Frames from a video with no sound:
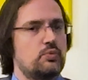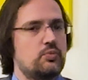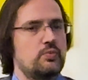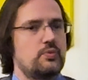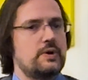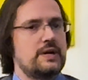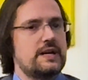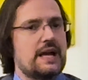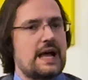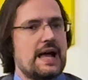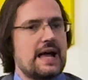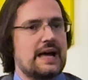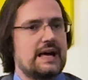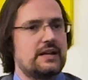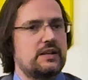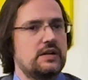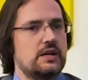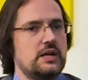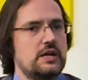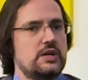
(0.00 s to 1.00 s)
we
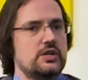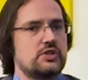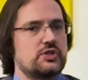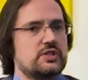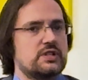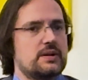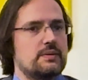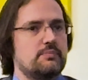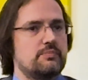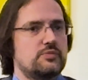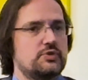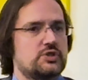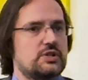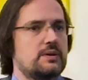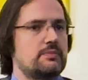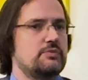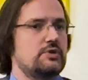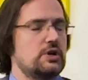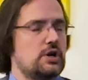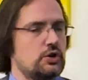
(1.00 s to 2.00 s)
had some
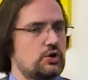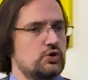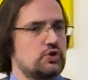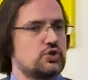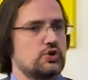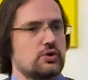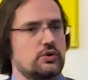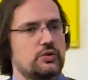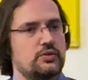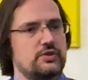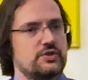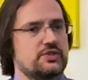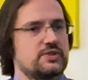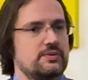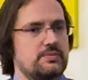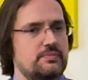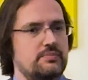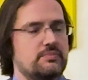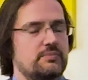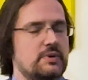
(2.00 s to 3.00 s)
younger
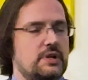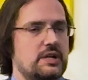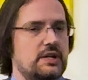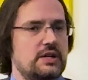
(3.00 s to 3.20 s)
journalism